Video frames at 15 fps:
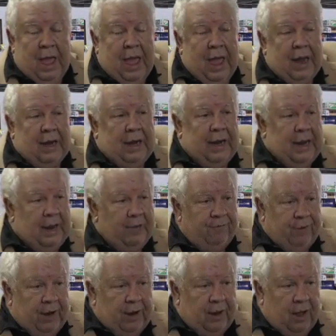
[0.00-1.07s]
And in the
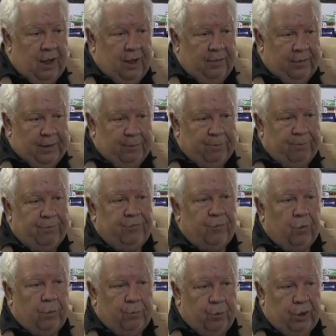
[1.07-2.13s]
evening, uh, they
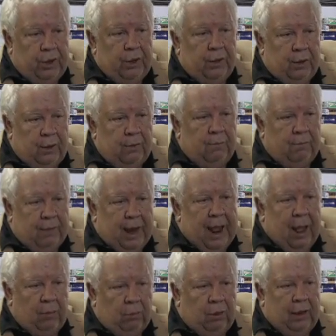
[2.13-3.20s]
sort of put
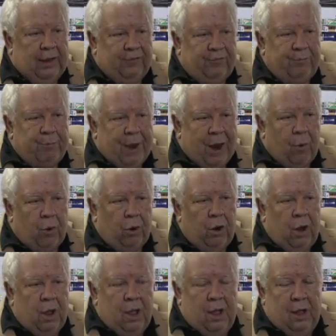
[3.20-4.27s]
out less power
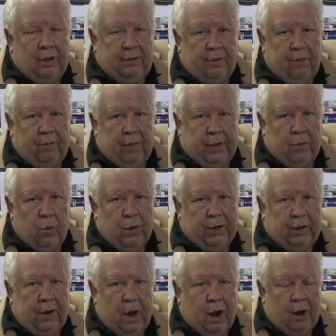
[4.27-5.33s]
until they quit
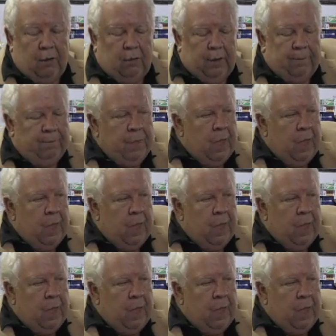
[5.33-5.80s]
entirely.